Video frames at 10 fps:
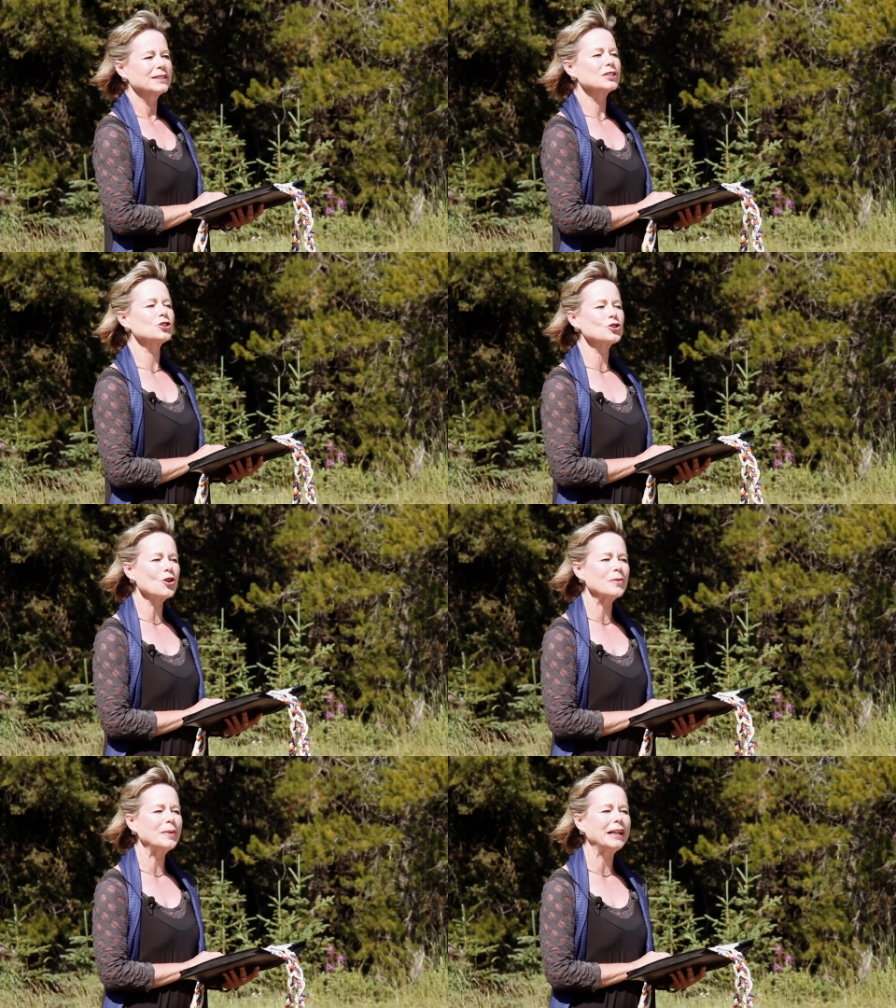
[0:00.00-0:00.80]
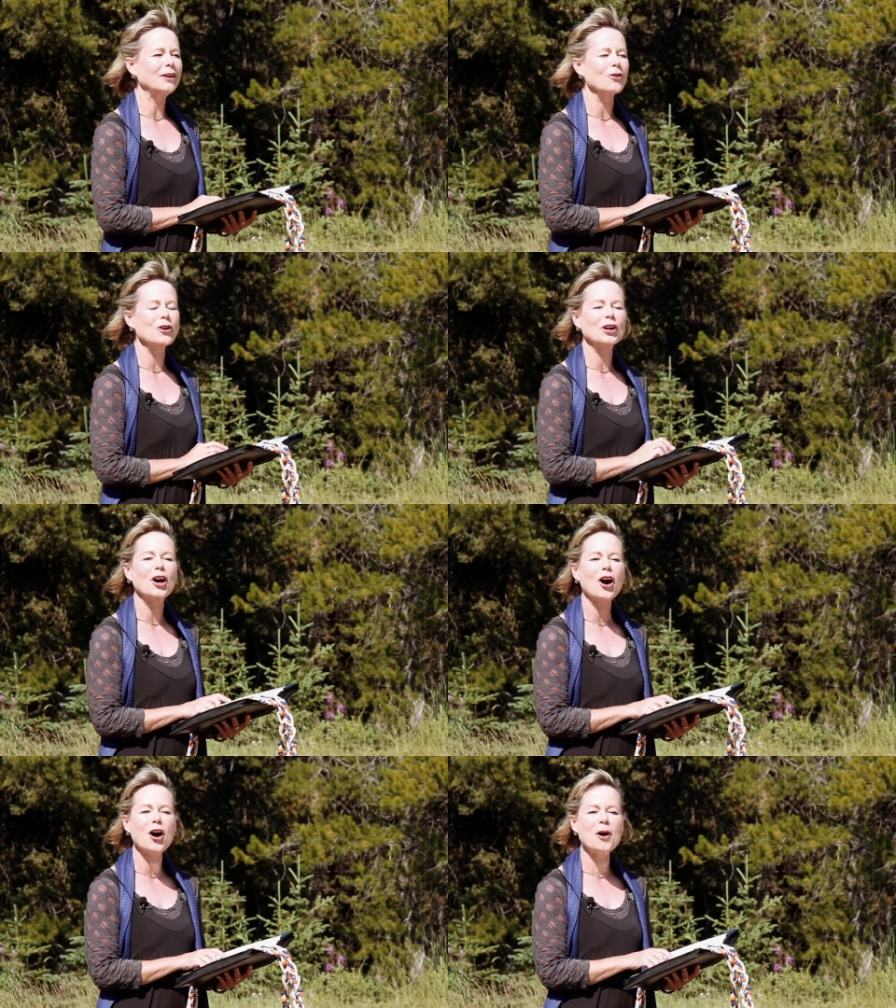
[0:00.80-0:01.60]
stormy or
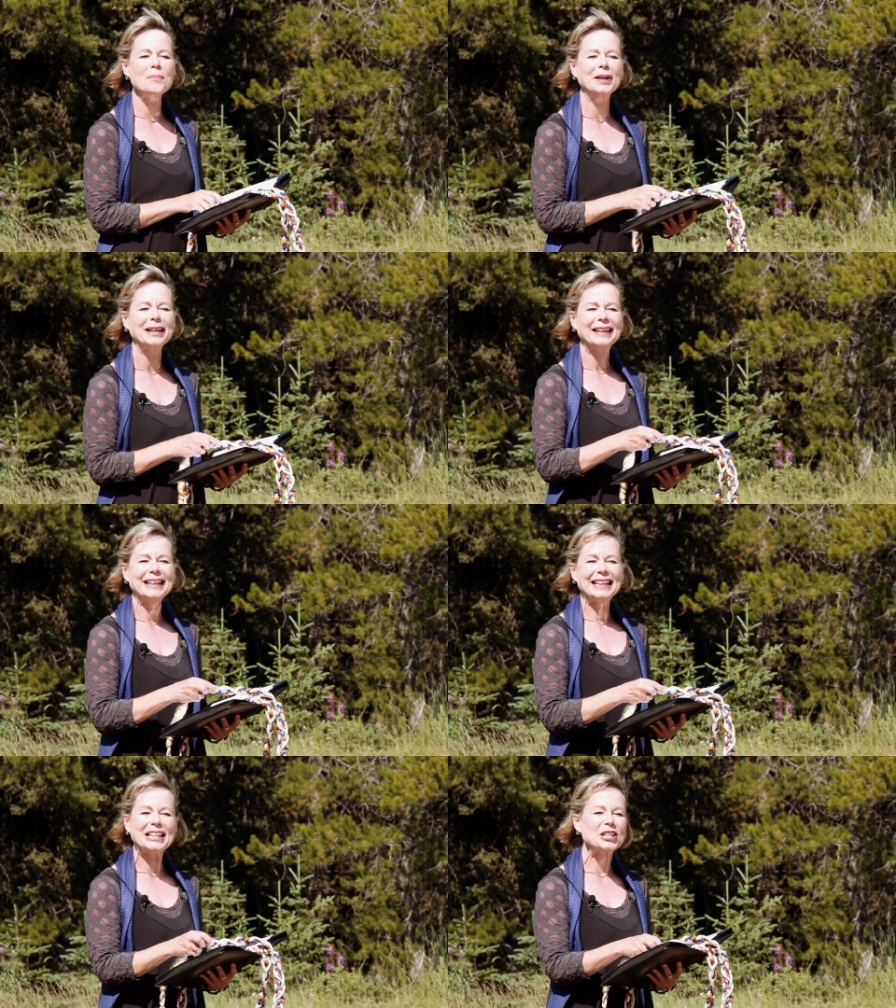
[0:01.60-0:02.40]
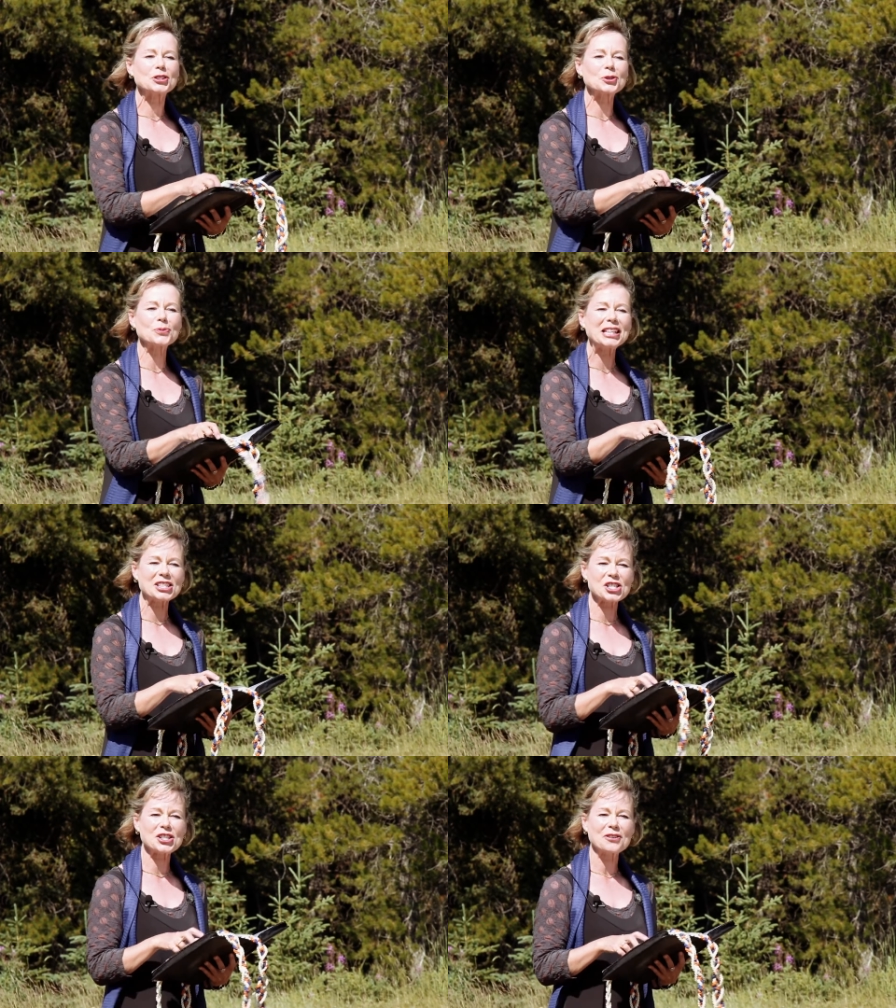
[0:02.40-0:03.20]
calm, he is
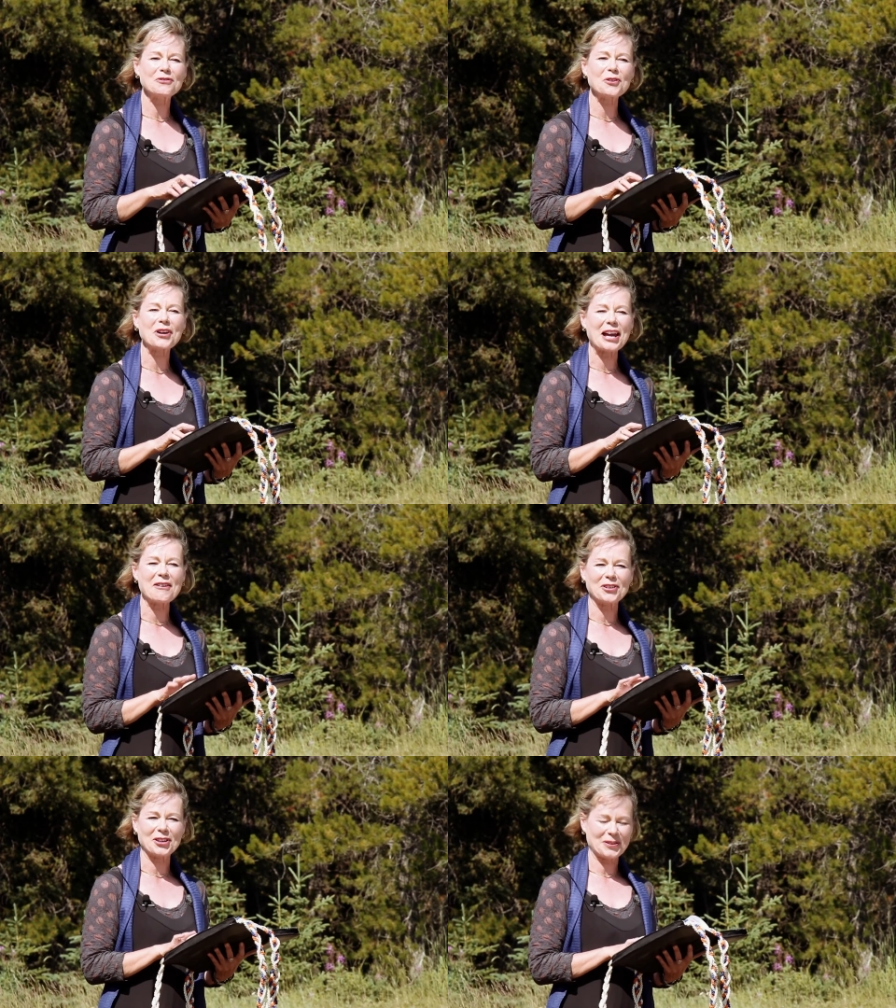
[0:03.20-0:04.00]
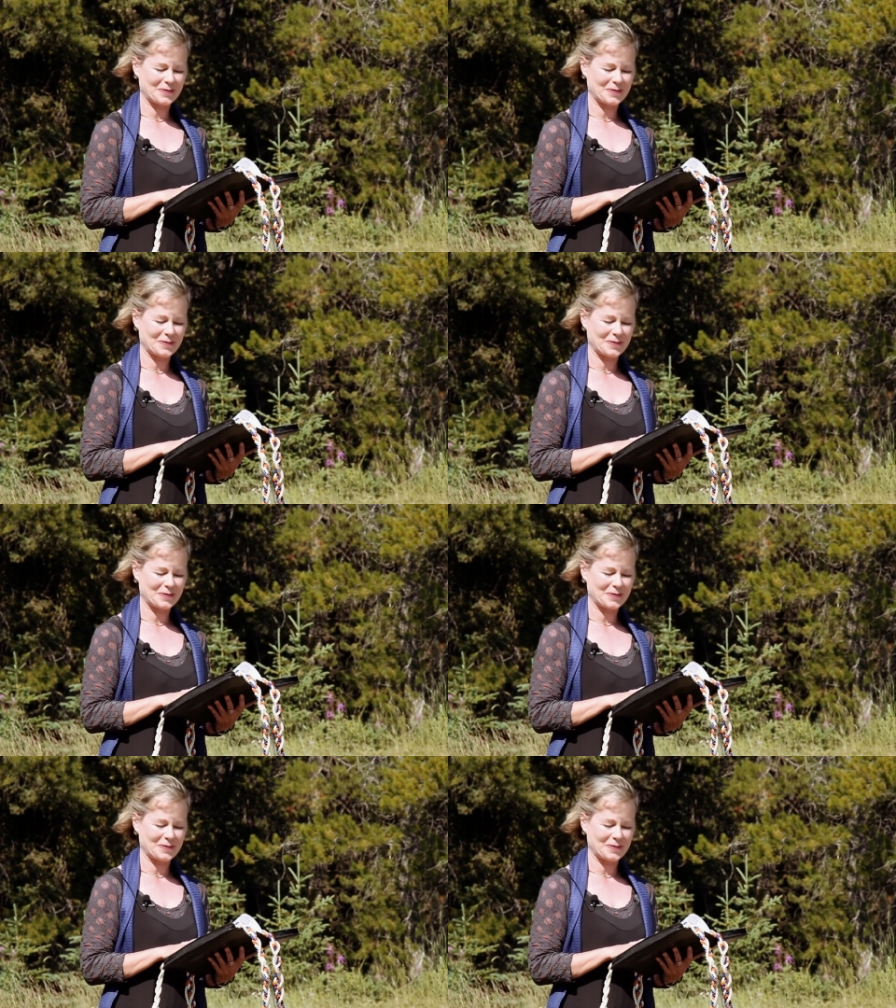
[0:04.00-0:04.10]
rich forever.